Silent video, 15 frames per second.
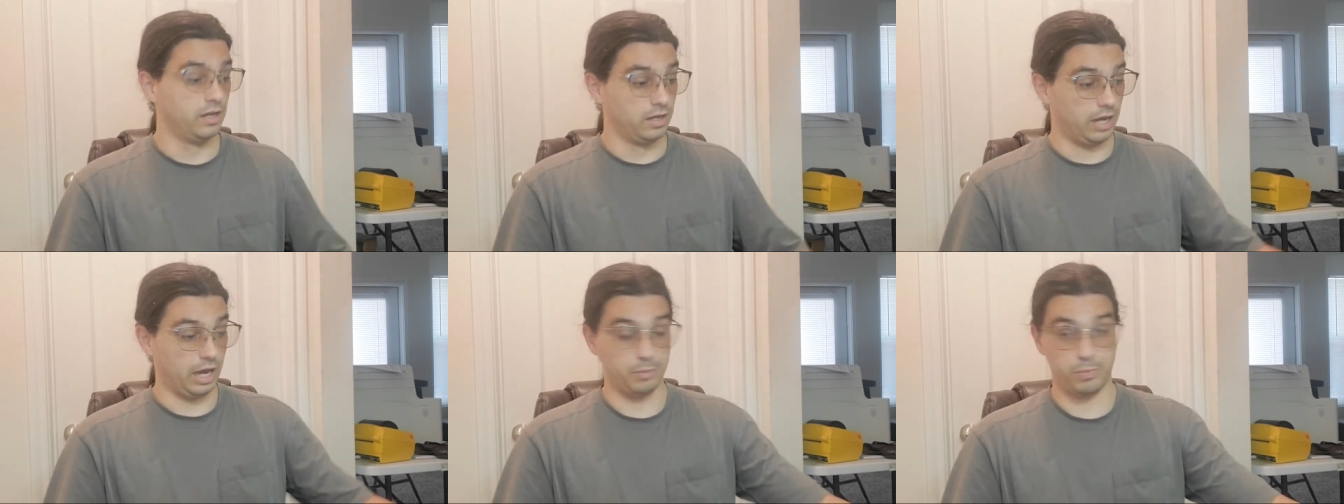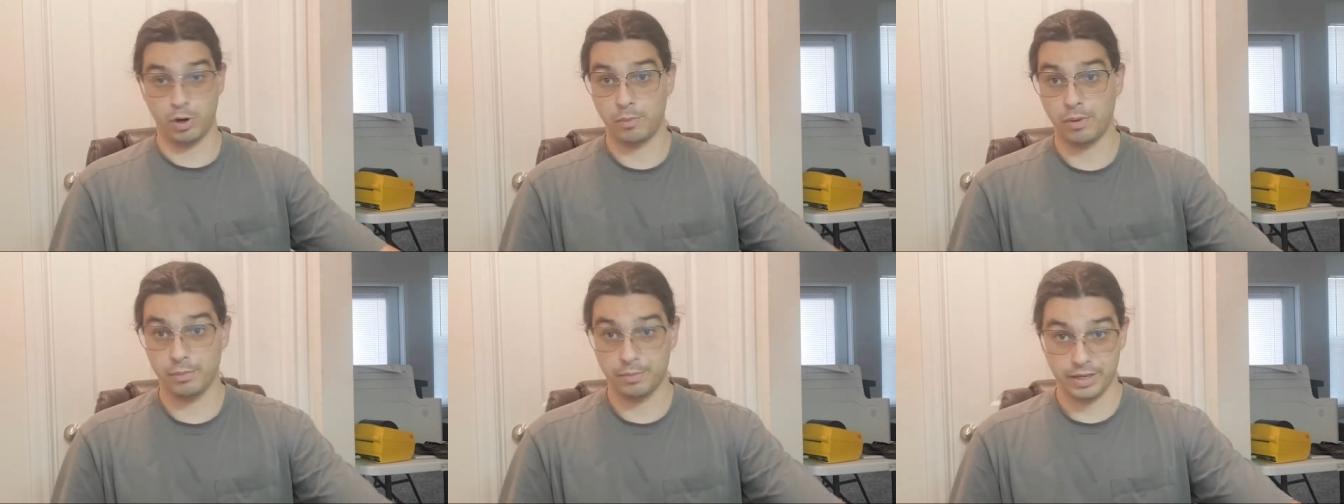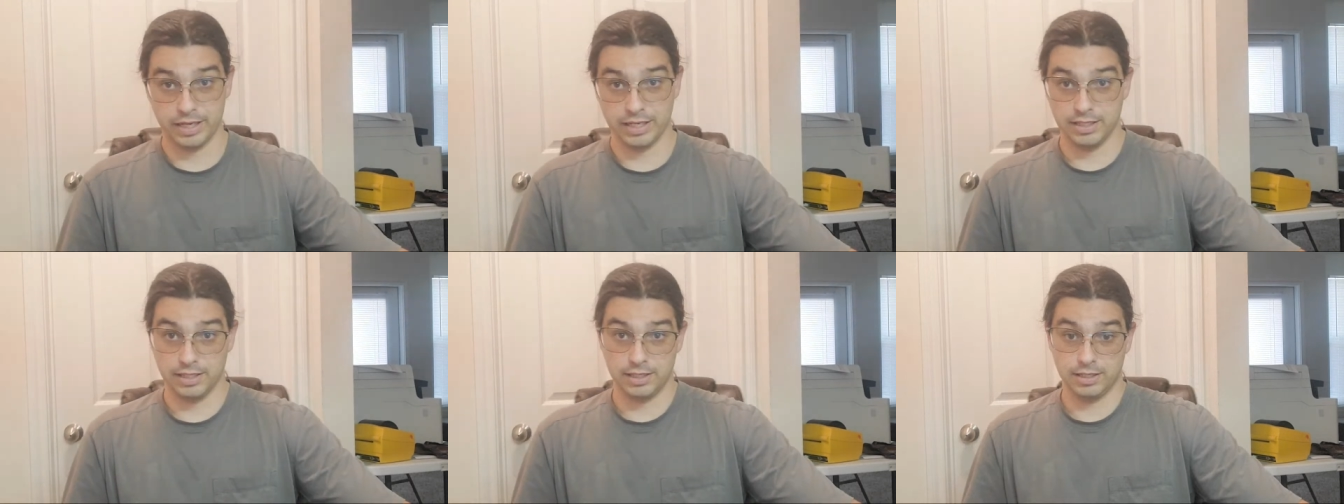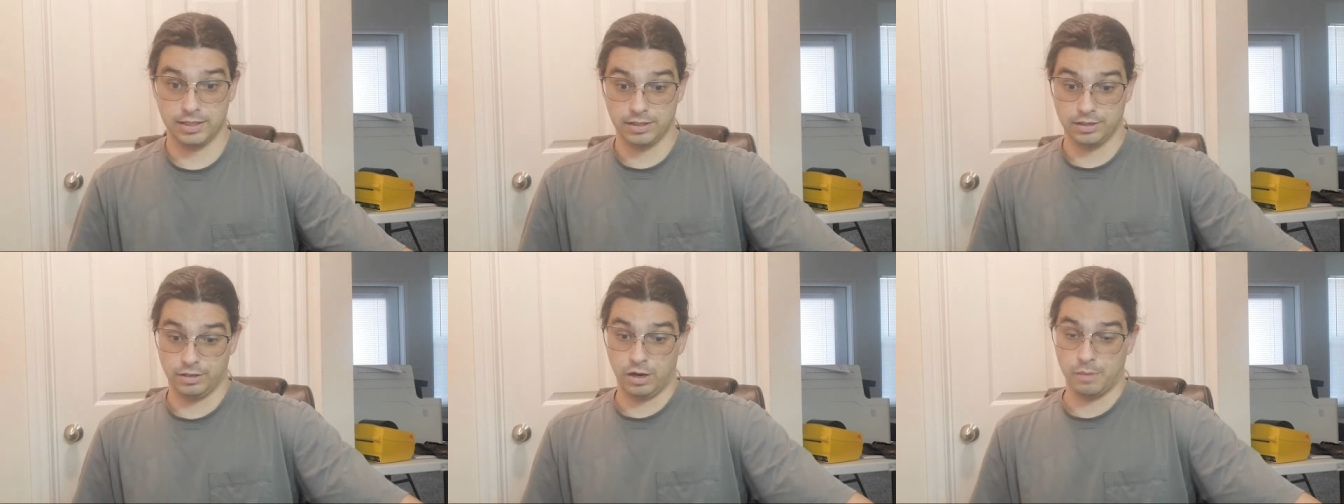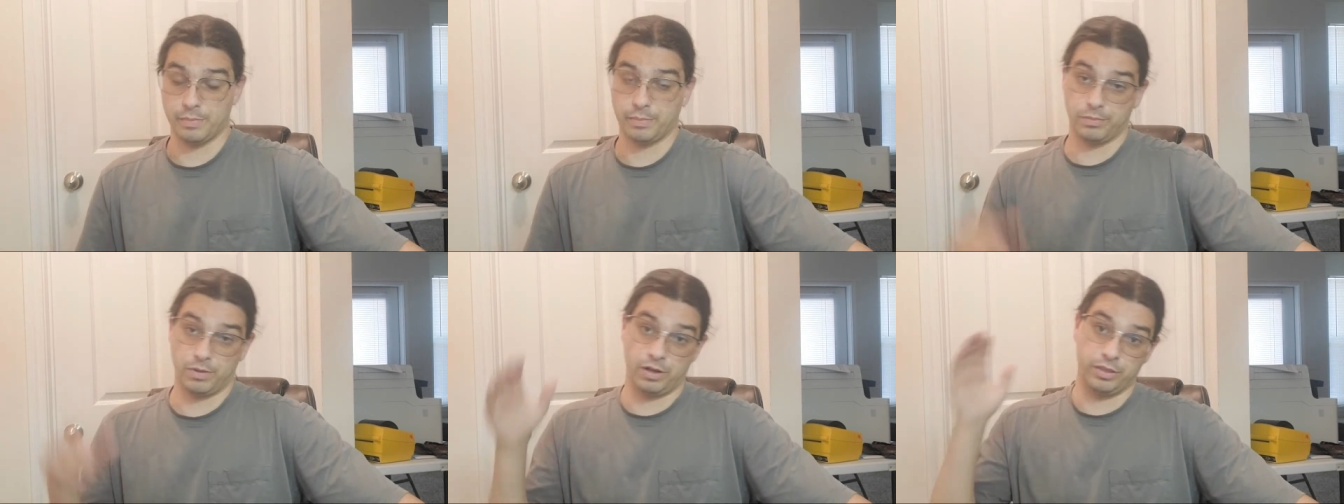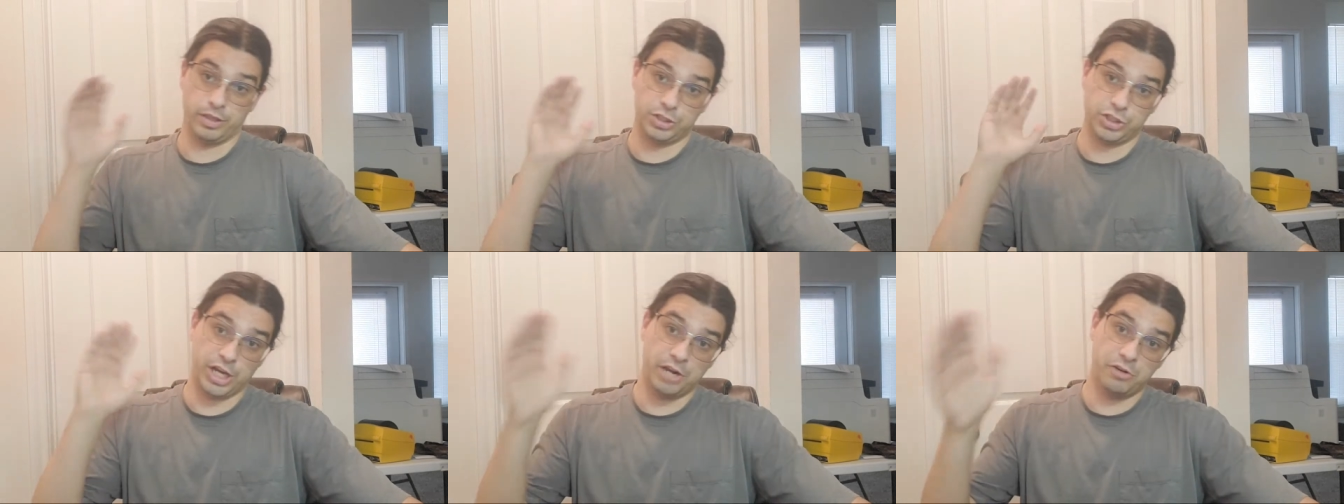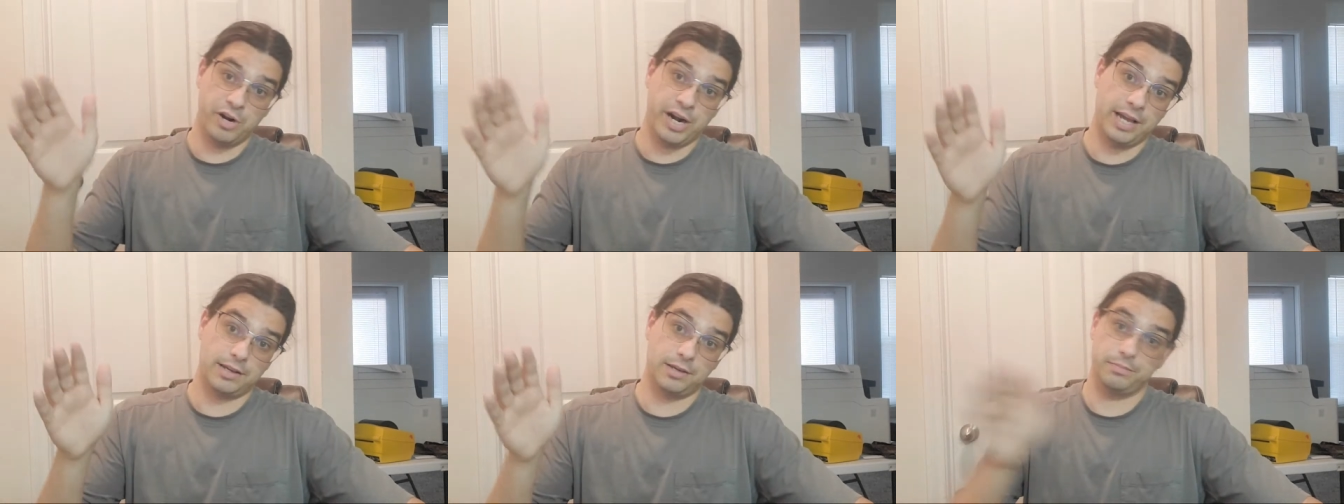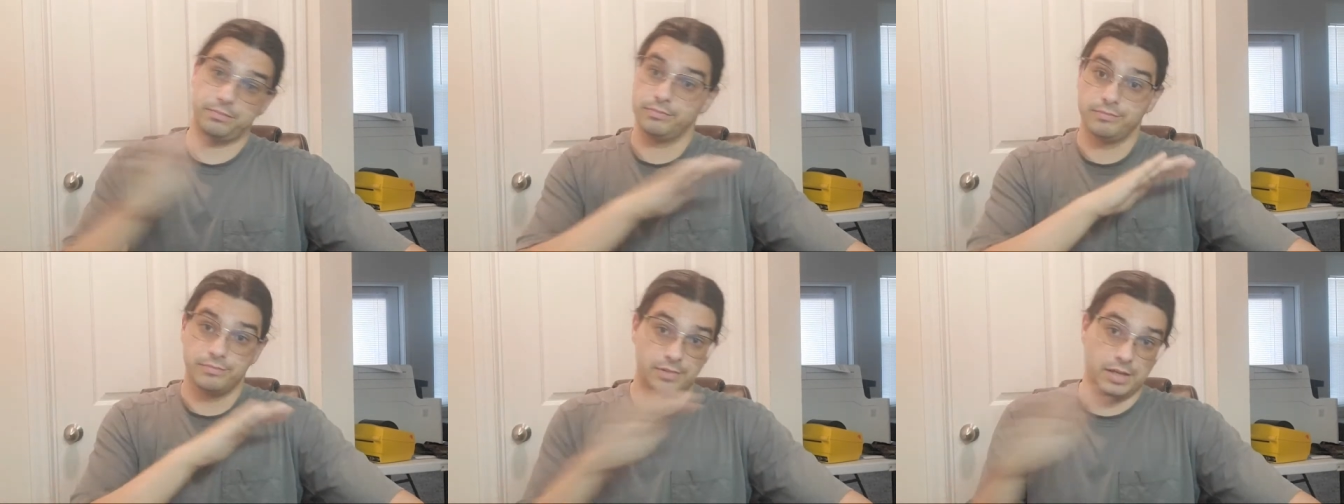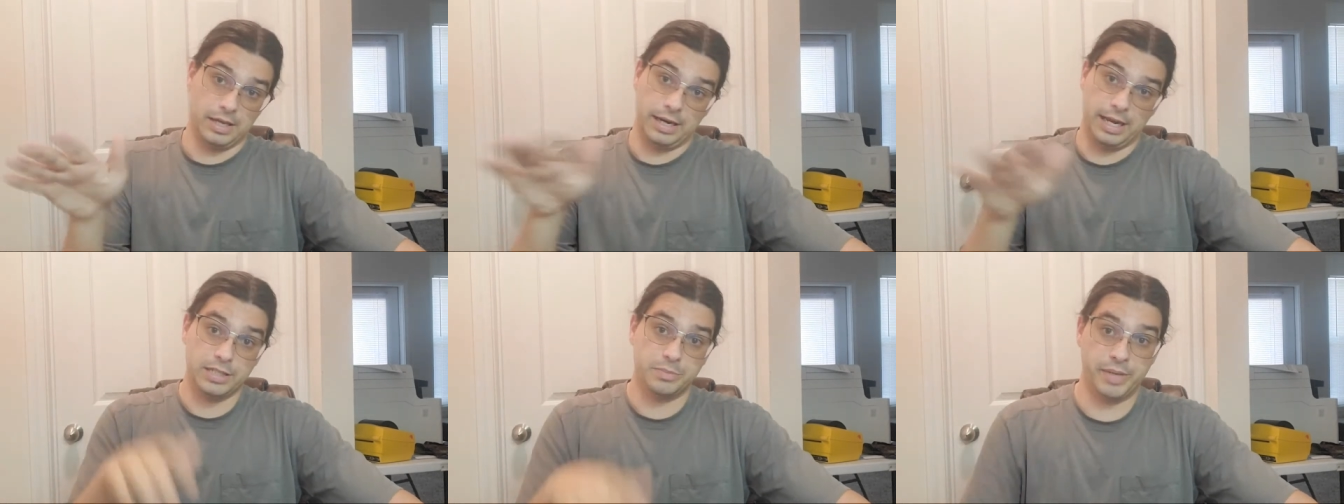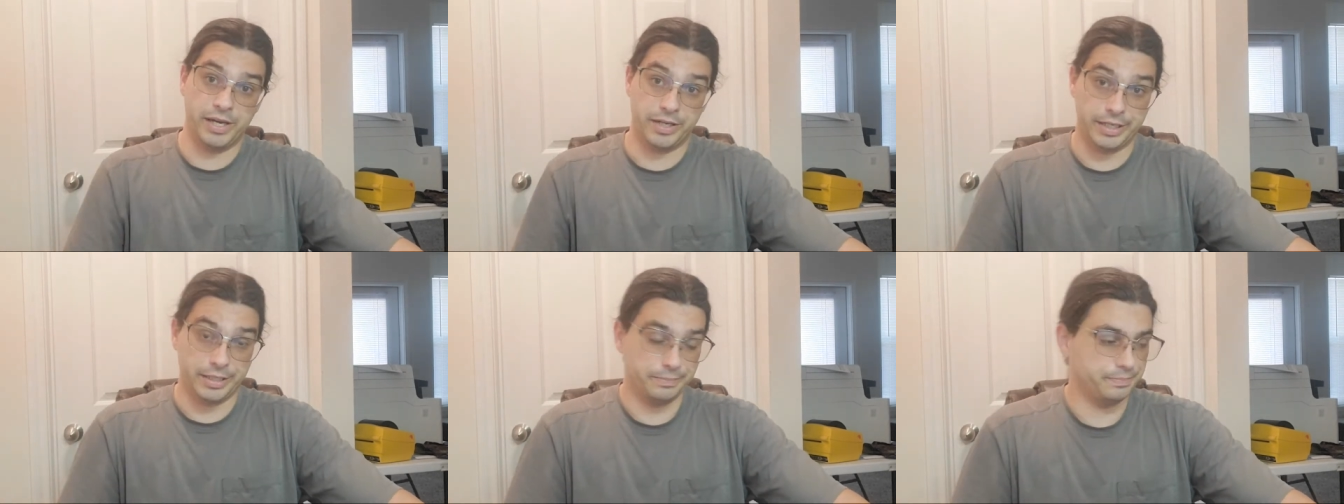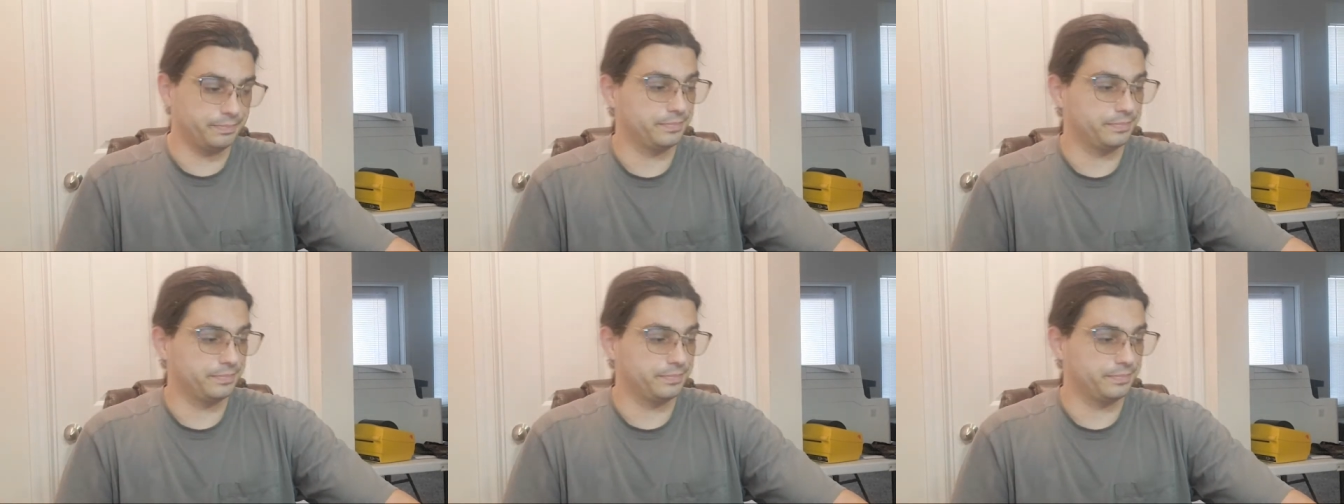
I put them on my on the chain rack, and that's about it.